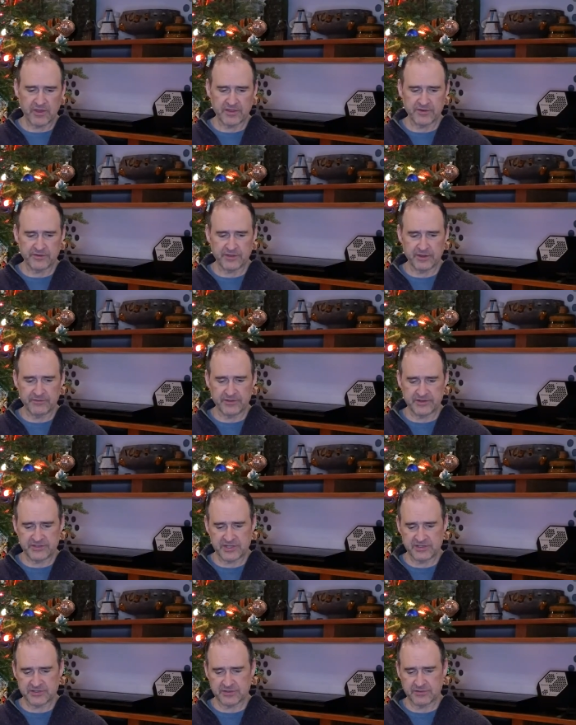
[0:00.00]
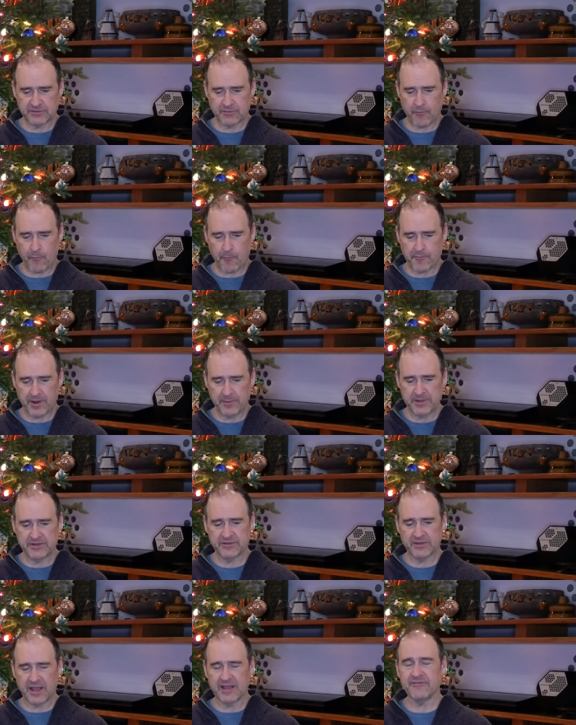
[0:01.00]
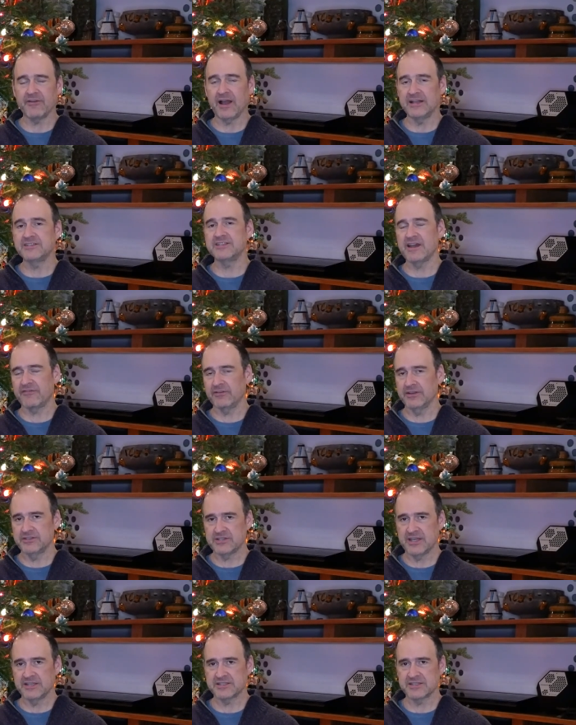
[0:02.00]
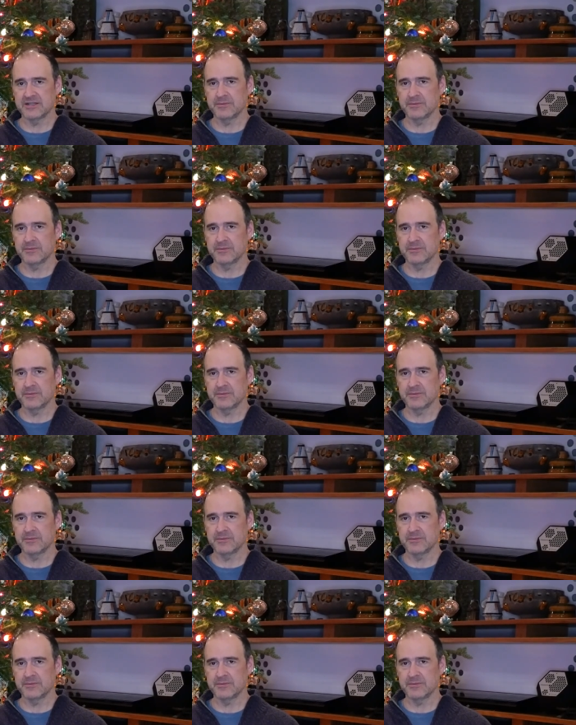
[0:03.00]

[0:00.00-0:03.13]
They taste... I mean, I definitely taste